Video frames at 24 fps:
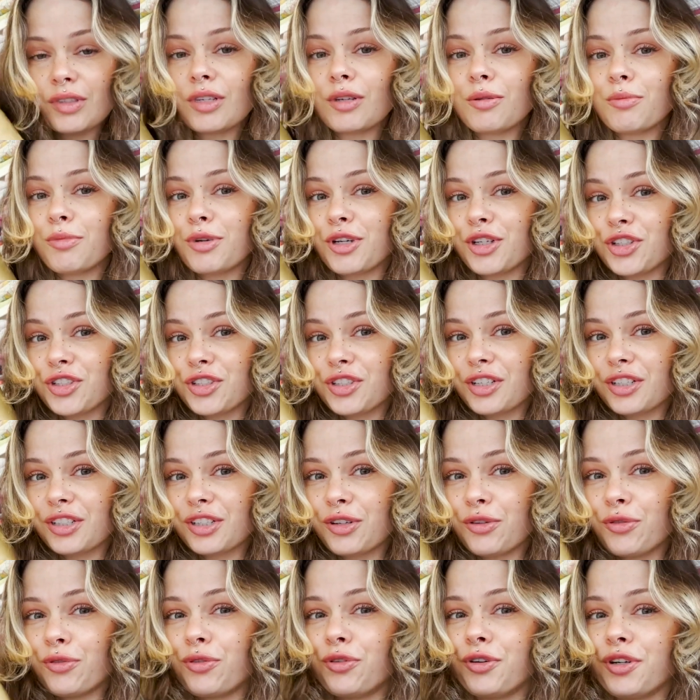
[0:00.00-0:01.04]
but I just got an
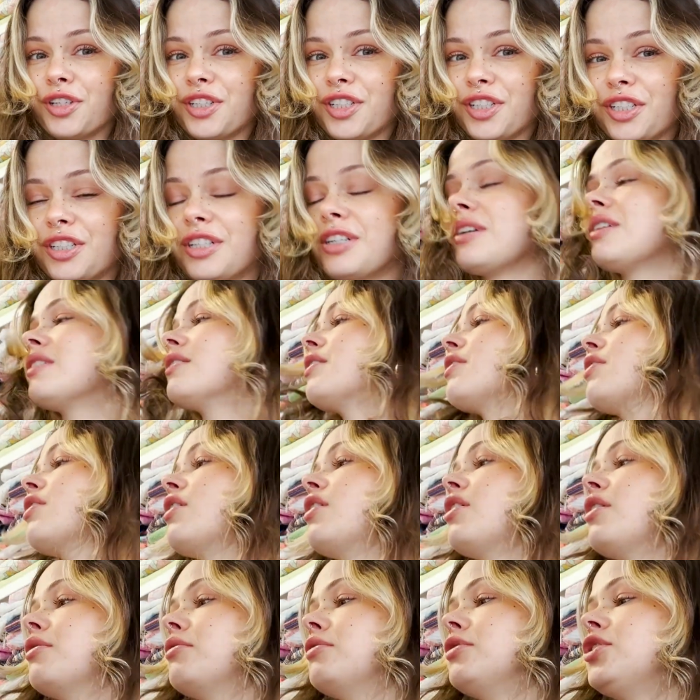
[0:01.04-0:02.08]
order and I
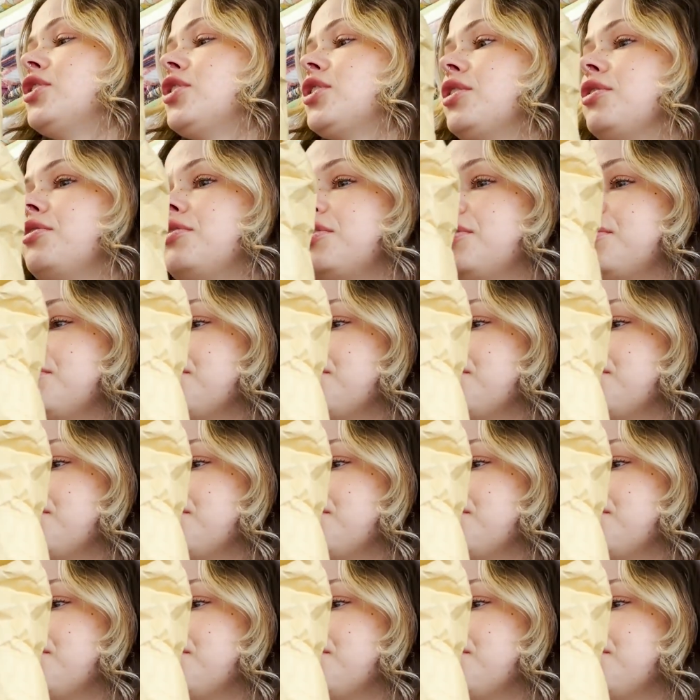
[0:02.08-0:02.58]
thought I would show you.